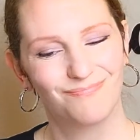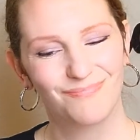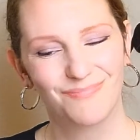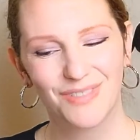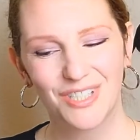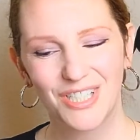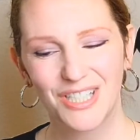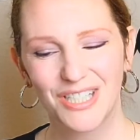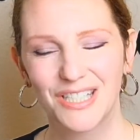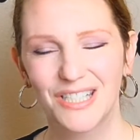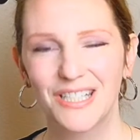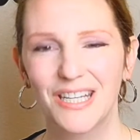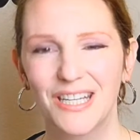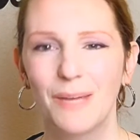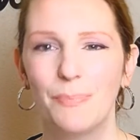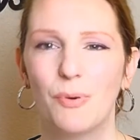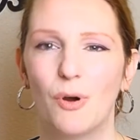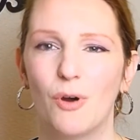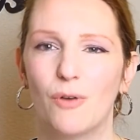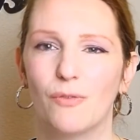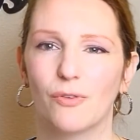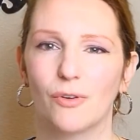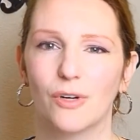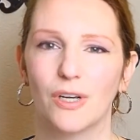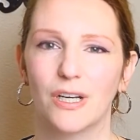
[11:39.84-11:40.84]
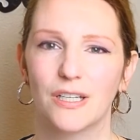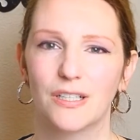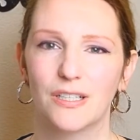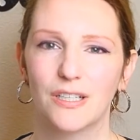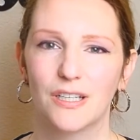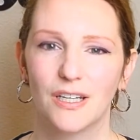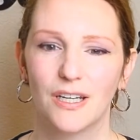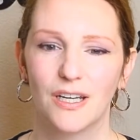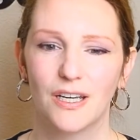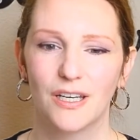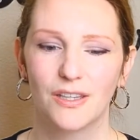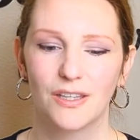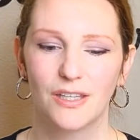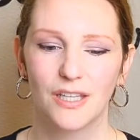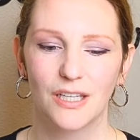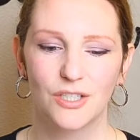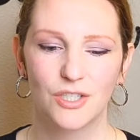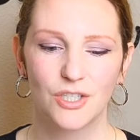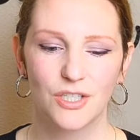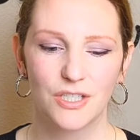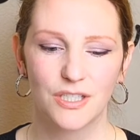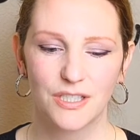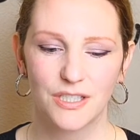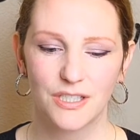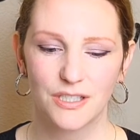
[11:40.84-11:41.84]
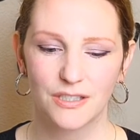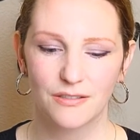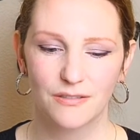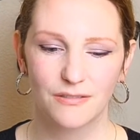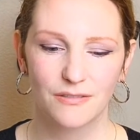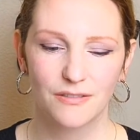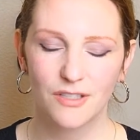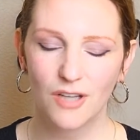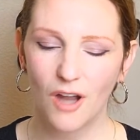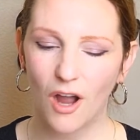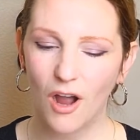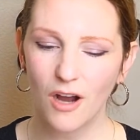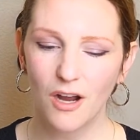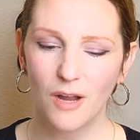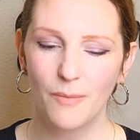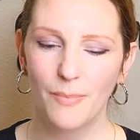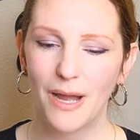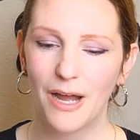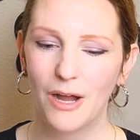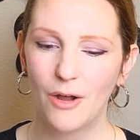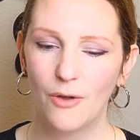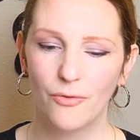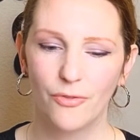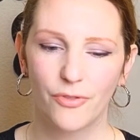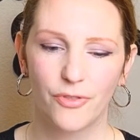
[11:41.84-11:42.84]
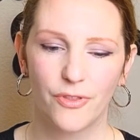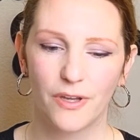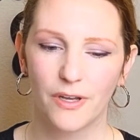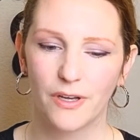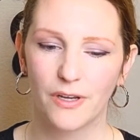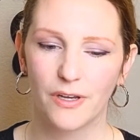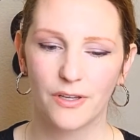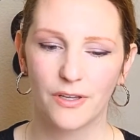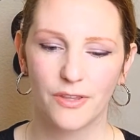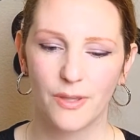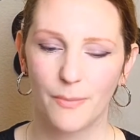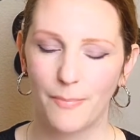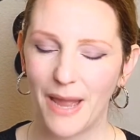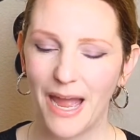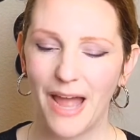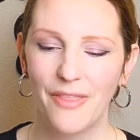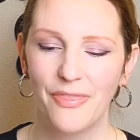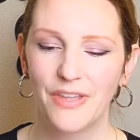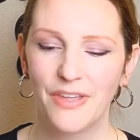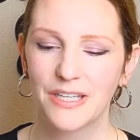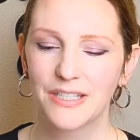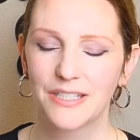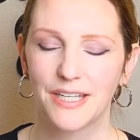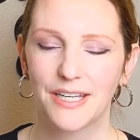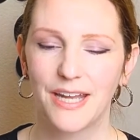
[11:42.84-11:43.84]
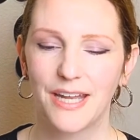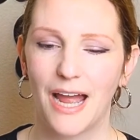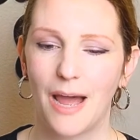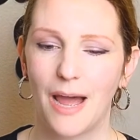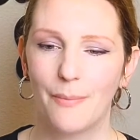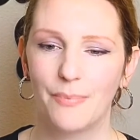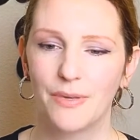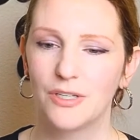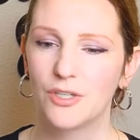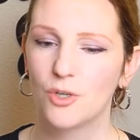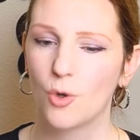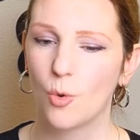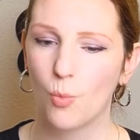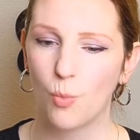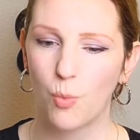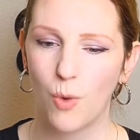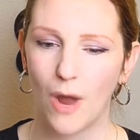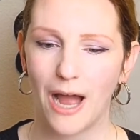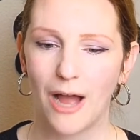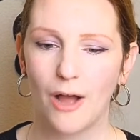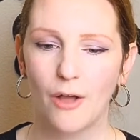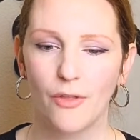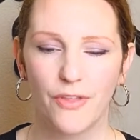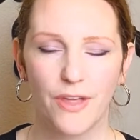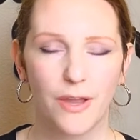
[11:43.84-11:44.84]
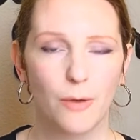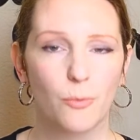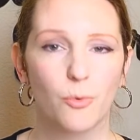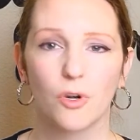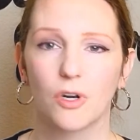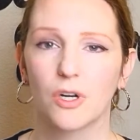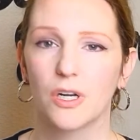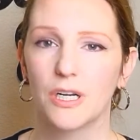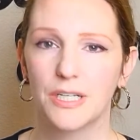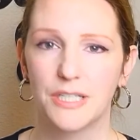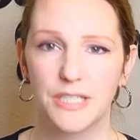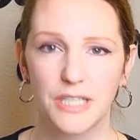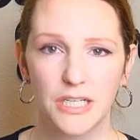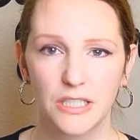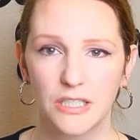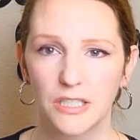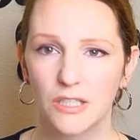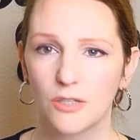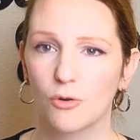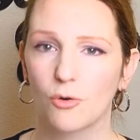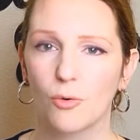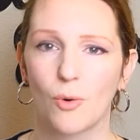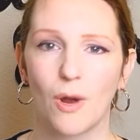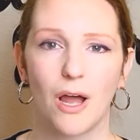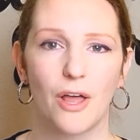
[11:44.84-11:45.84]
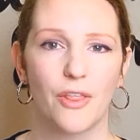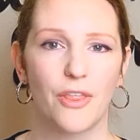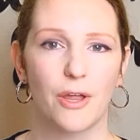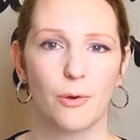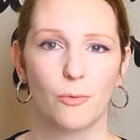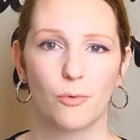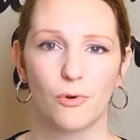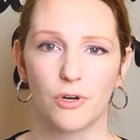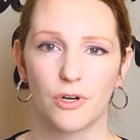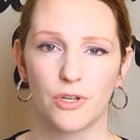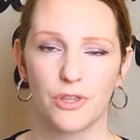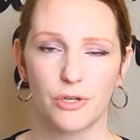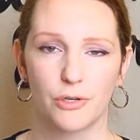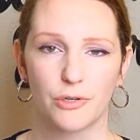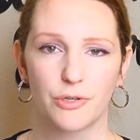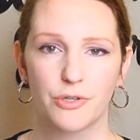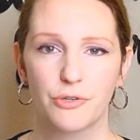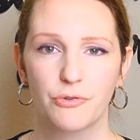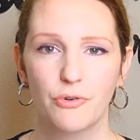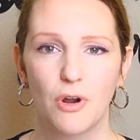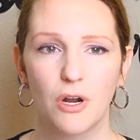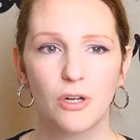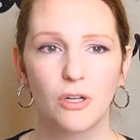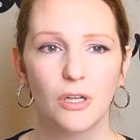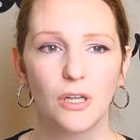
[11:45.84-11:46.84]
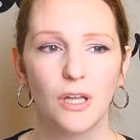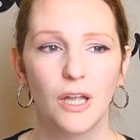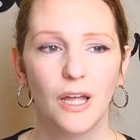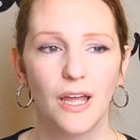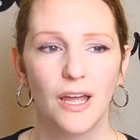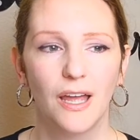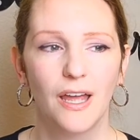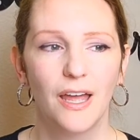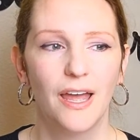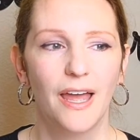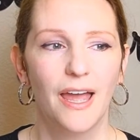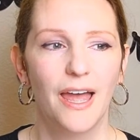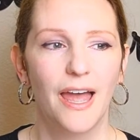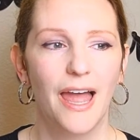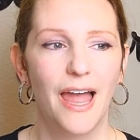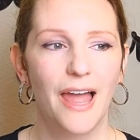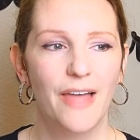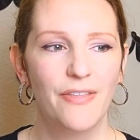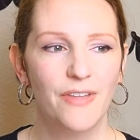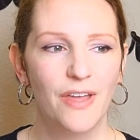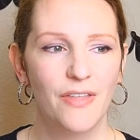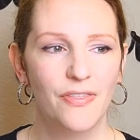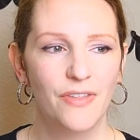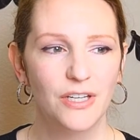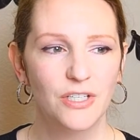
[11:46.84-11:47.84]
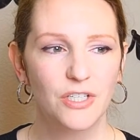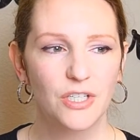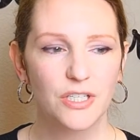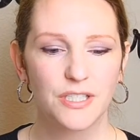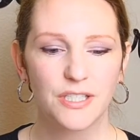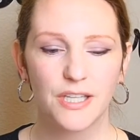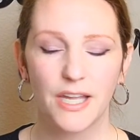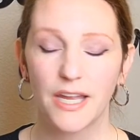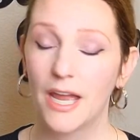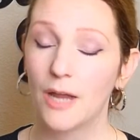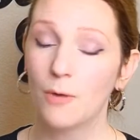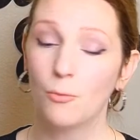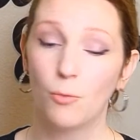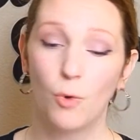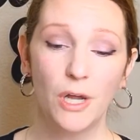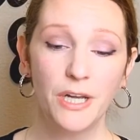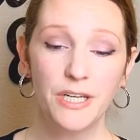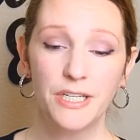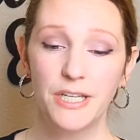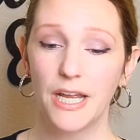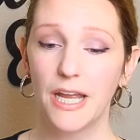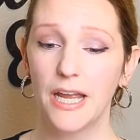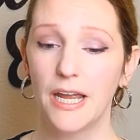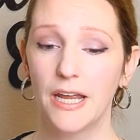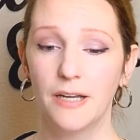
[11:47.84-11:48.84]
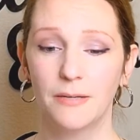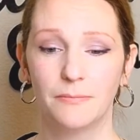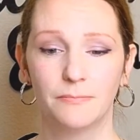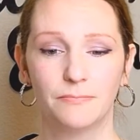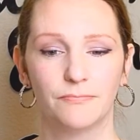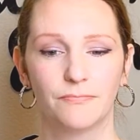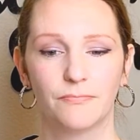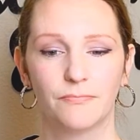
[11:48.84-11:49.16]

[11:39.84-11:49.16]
skip over it. They just talk about the bad things that happened while they were addicted or while they were in their struggle. And then they just say, and one day